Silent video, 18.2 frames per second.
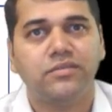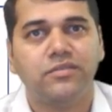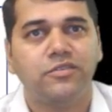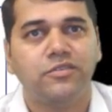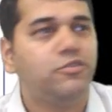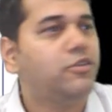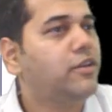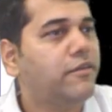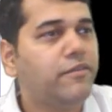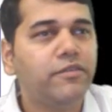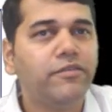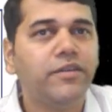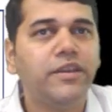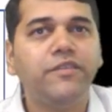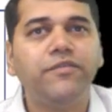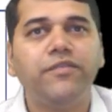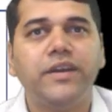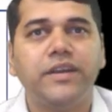You never
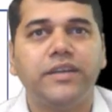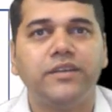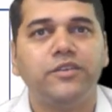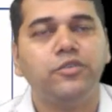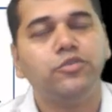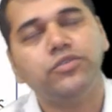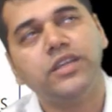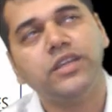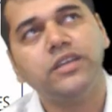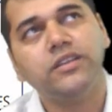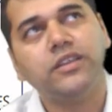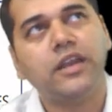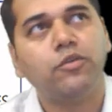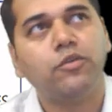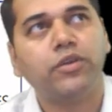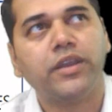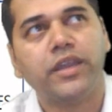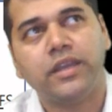verified it. You think that
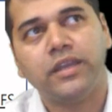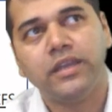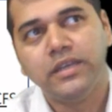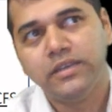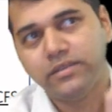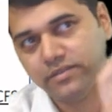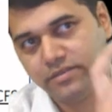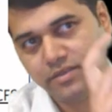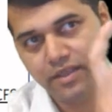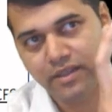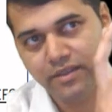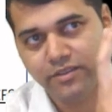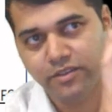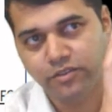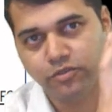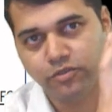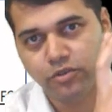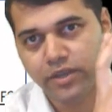okay, sales
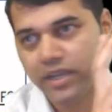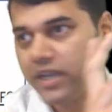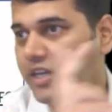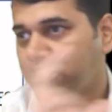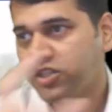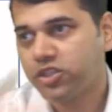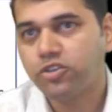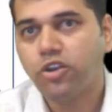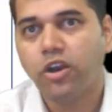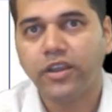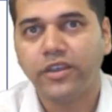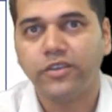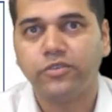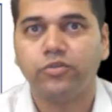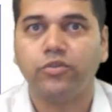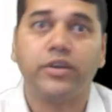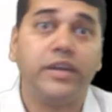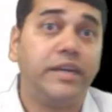is okay, stock
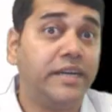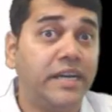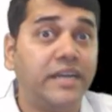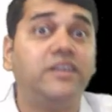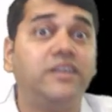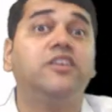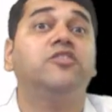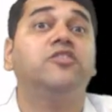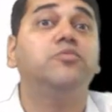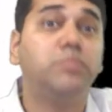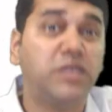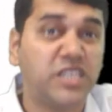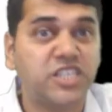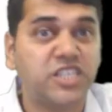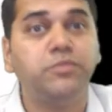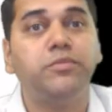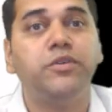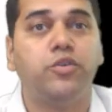is okay, debtors
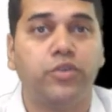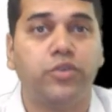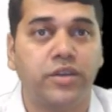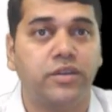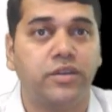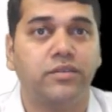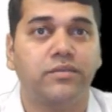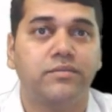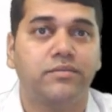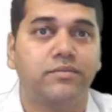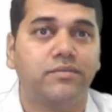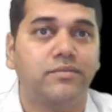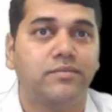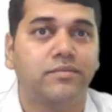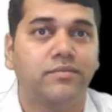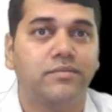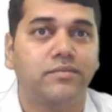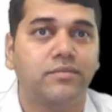must be okay.
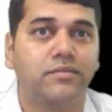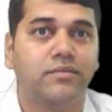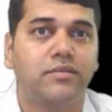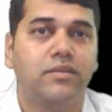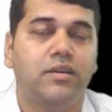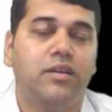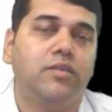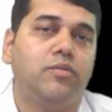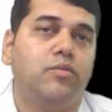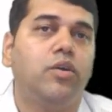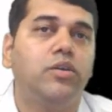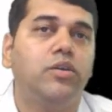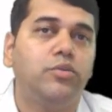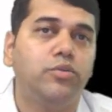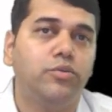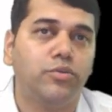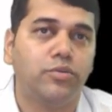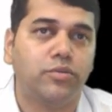Right, what
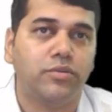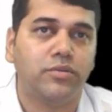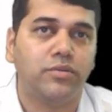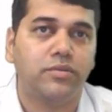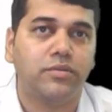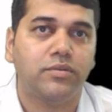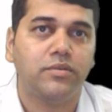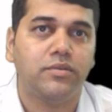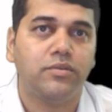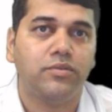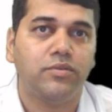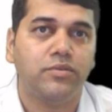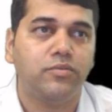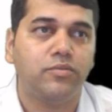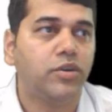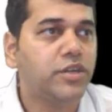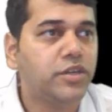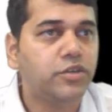you know?
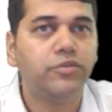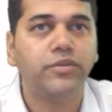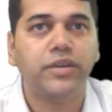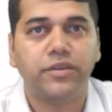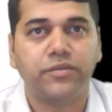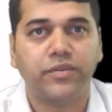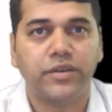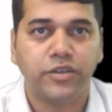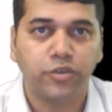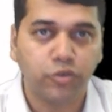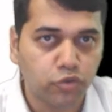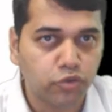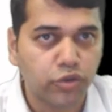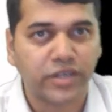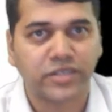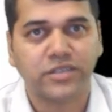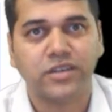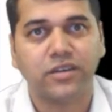What did you verify? Did you do
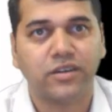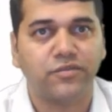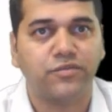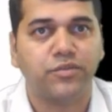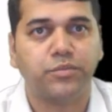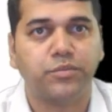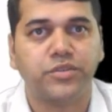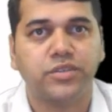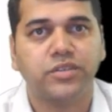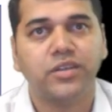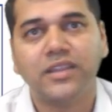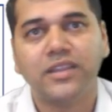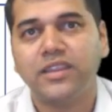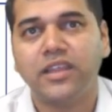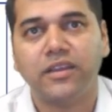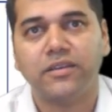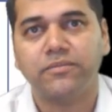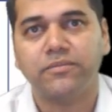external confirmation?
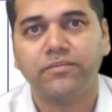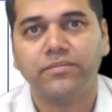Nothing.